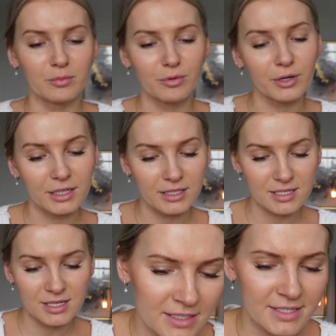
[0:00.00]

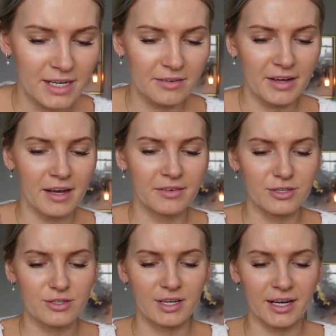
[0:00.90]
important. Instead of having
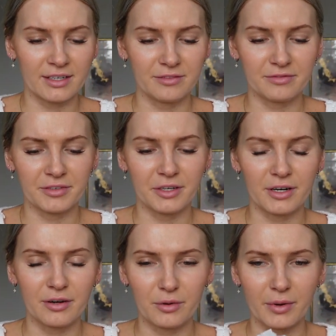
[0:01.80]
to kind of figure
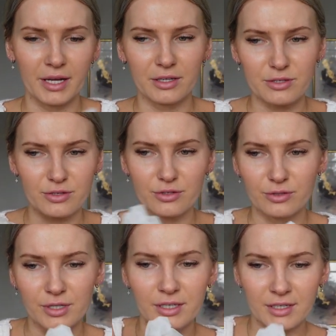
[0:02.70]
out a way to
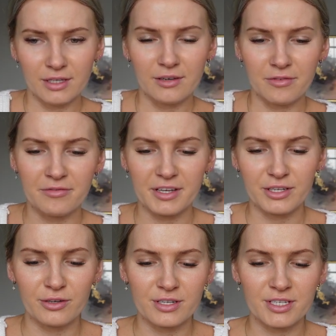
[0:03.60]

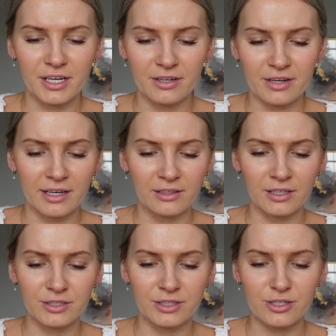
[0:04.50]
fit your entire nail
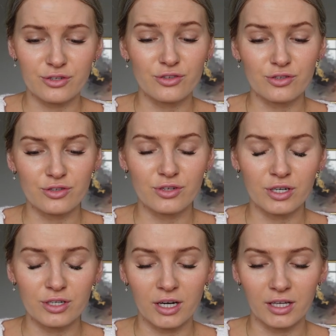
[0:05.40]
under
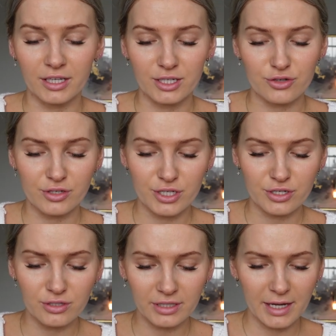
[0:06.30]
uh, like a
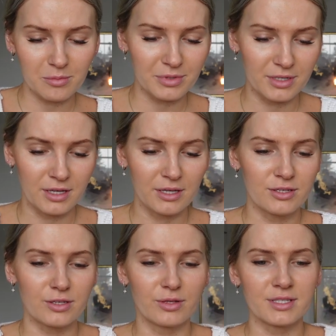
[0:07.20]
traditional lamp,
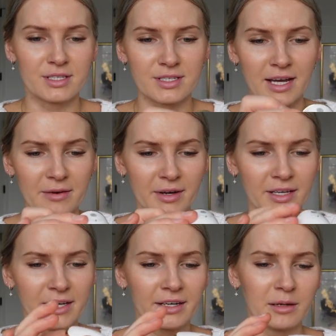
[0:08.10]
so it's this guy right
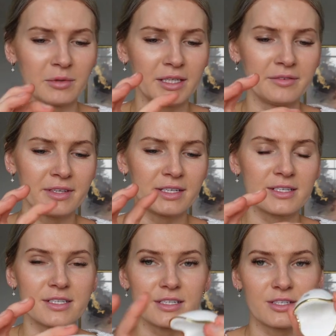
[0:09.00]
here, and I believe it
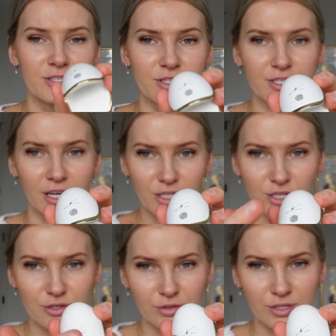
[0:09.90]
is
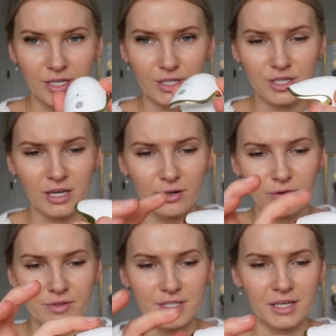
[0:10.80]
touch. So you touch it, I don't know
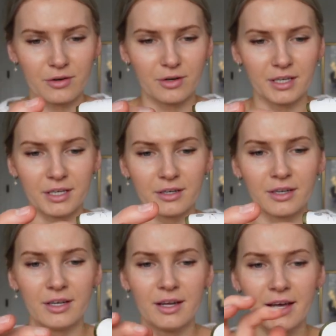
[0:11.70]
if it's here or
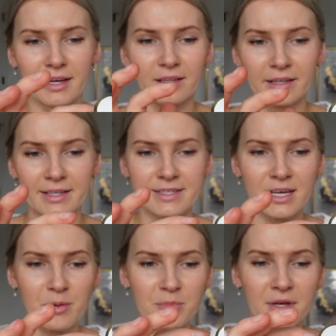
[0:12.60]
here, and it lights
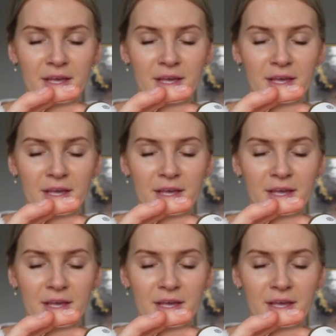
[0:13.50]
up.